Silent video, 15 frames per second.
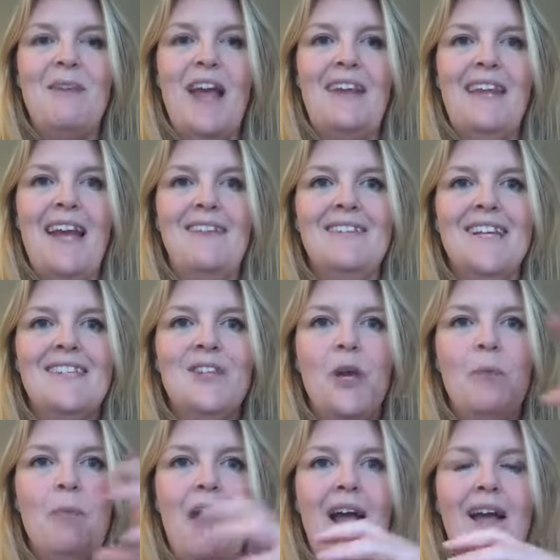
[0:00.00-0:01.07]
and now let's
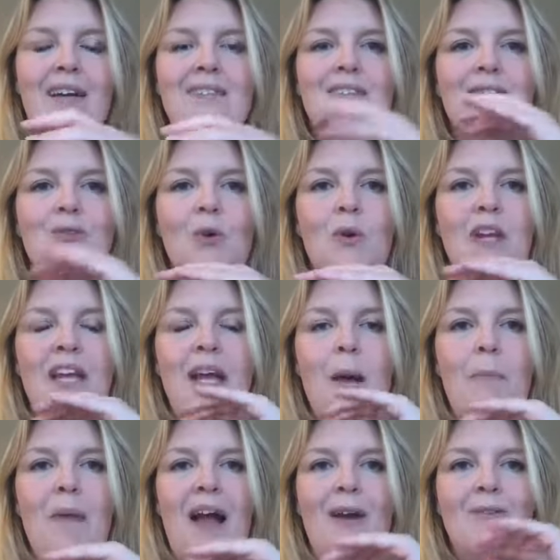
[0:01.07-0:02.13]
go back to talking
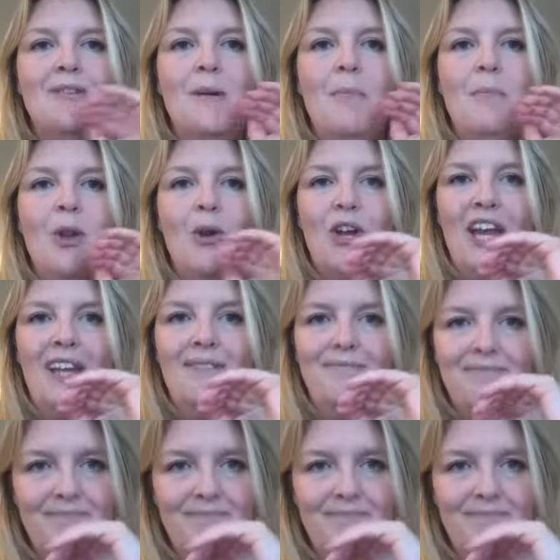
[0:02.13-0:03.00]
about blogging.